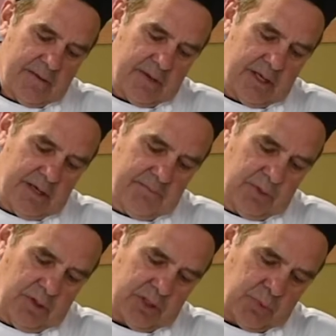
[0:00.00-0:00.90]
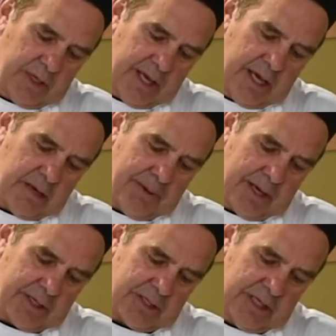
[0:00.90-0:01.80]
And you'll just want to add about
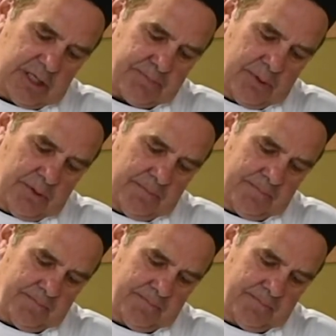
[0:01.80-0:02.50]
a teaspoon.